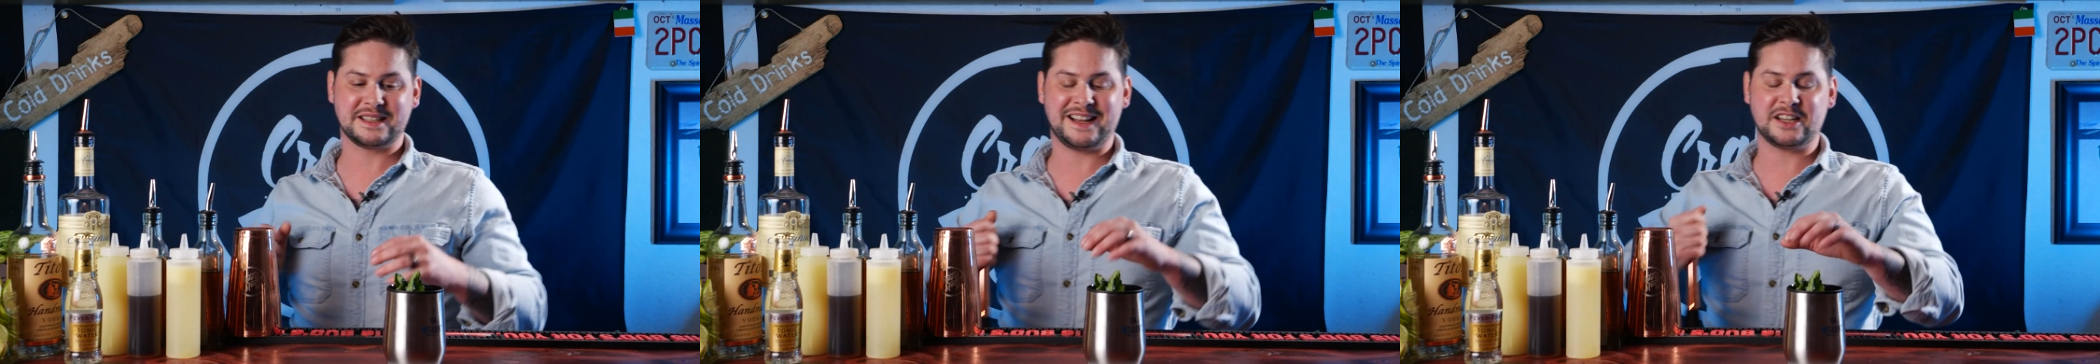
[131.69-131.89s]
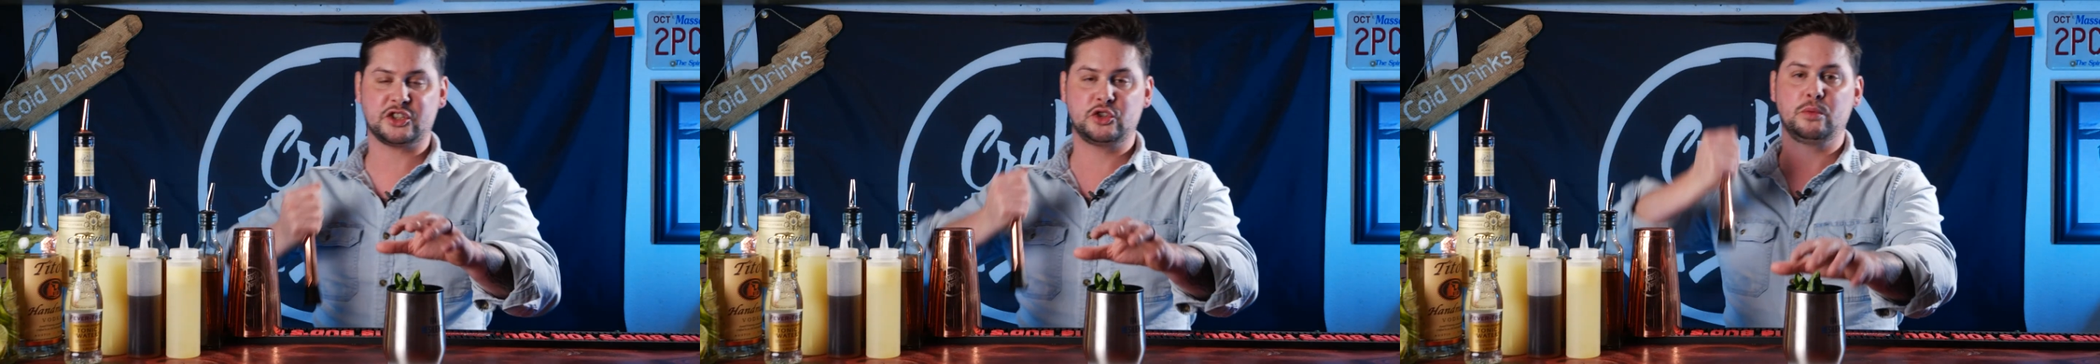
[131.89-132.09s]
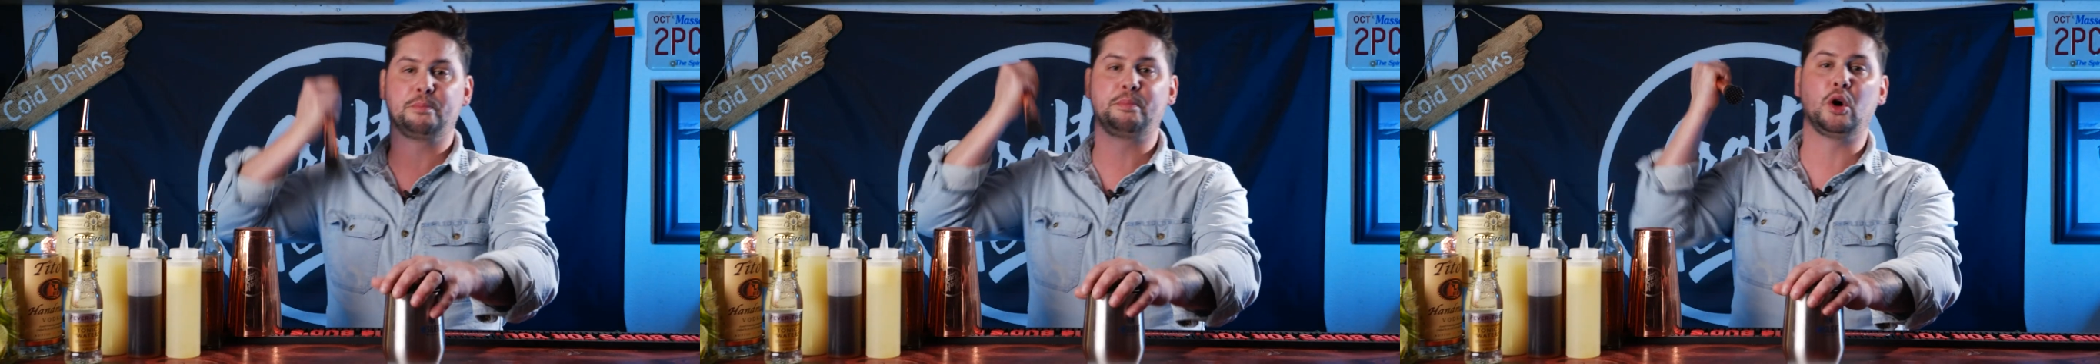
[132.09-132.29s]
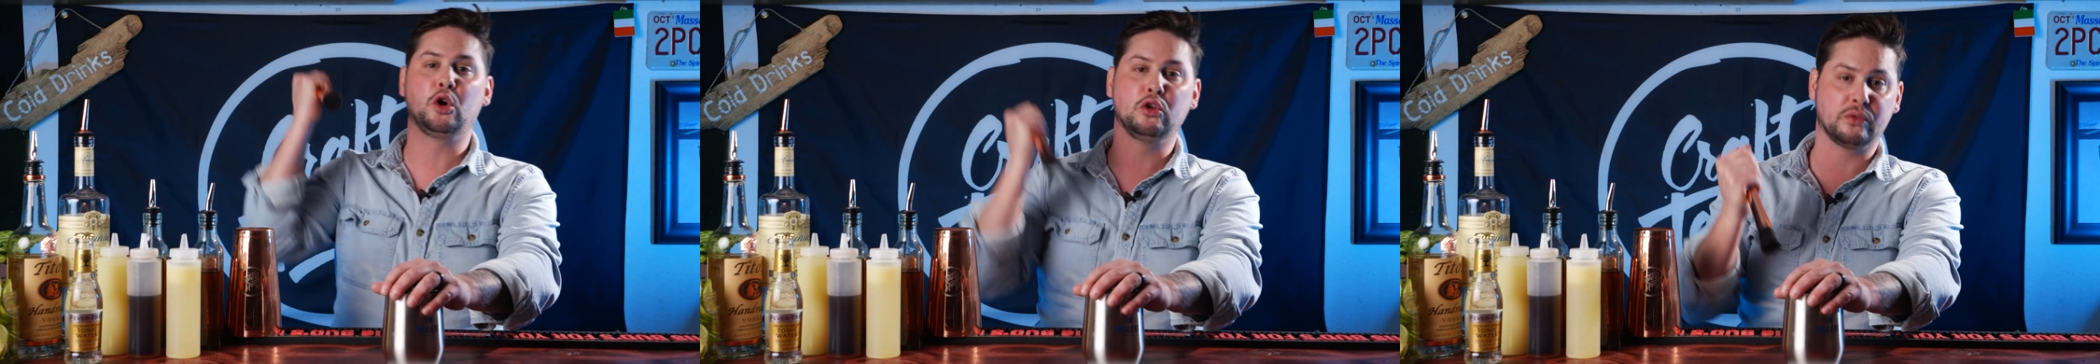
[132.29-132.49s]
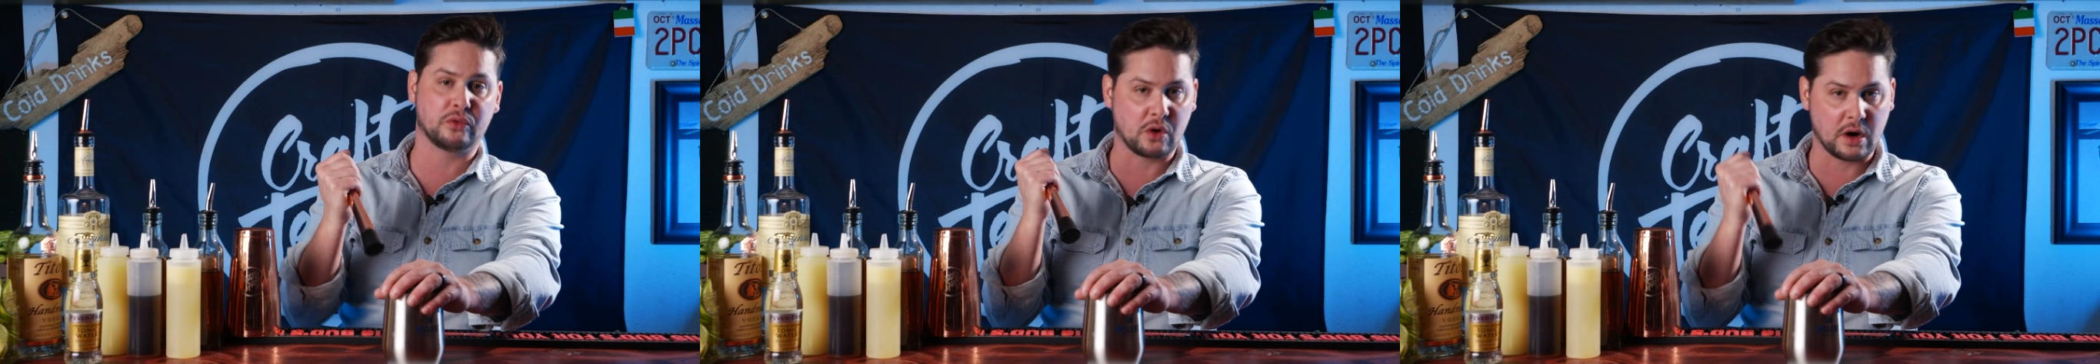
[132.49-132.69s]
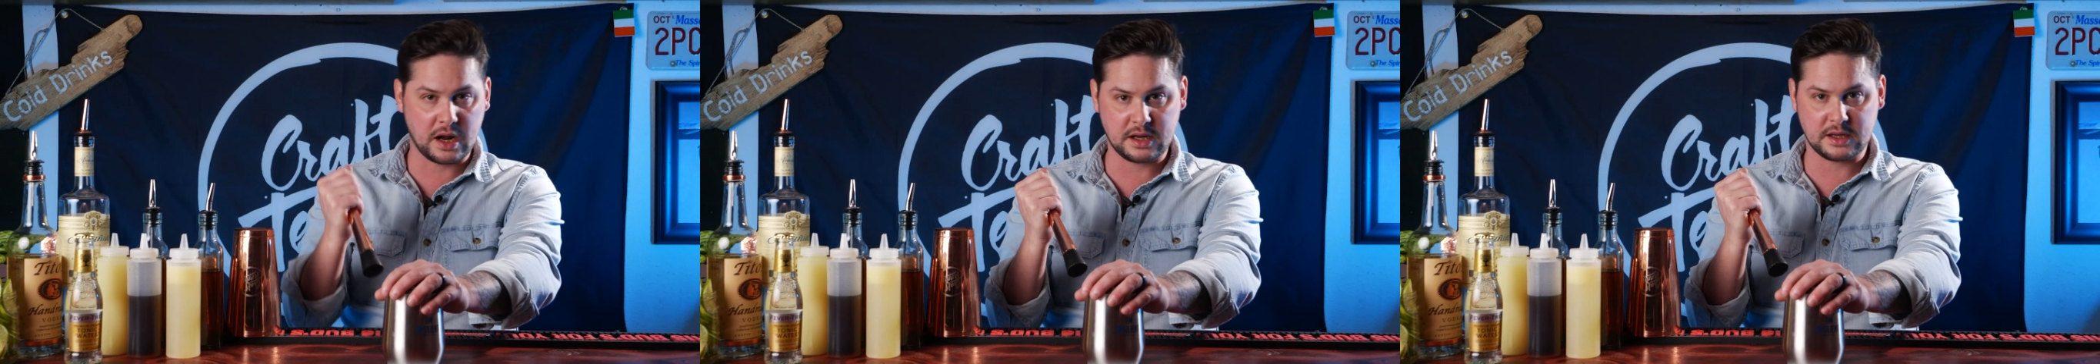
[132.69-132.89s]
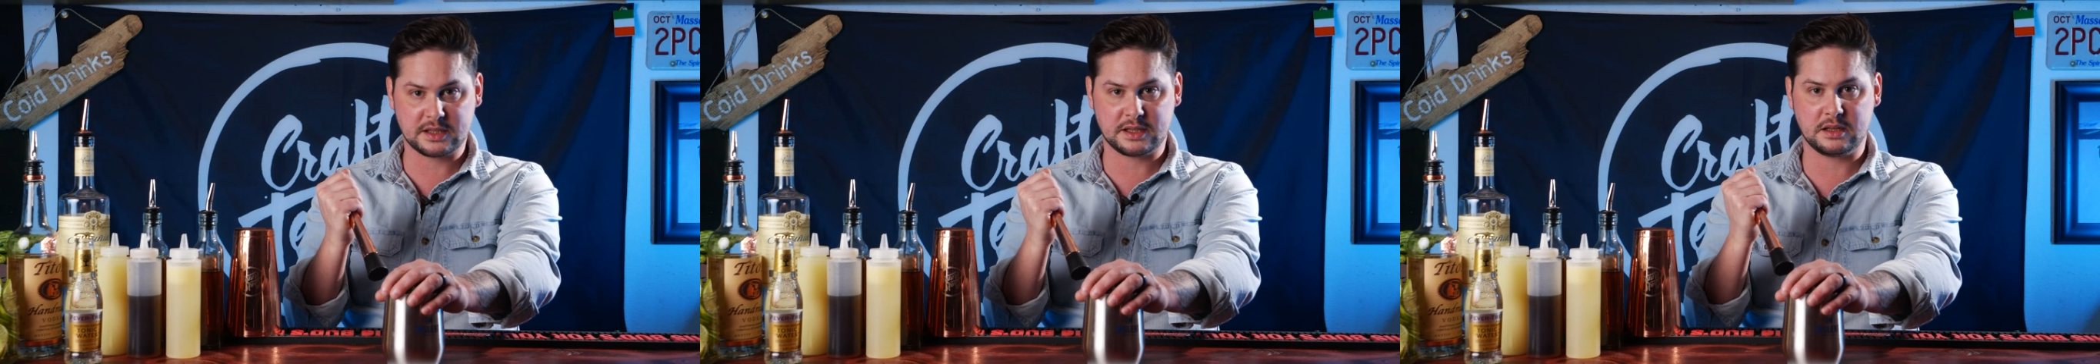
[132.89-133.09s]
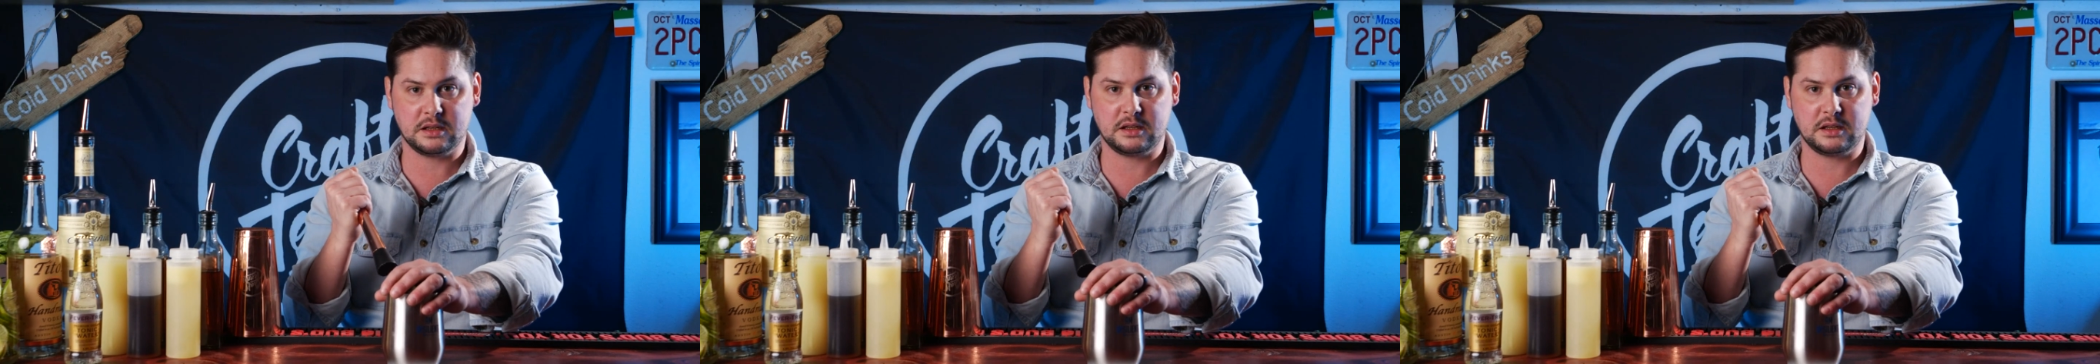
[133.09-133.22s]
not to pulverize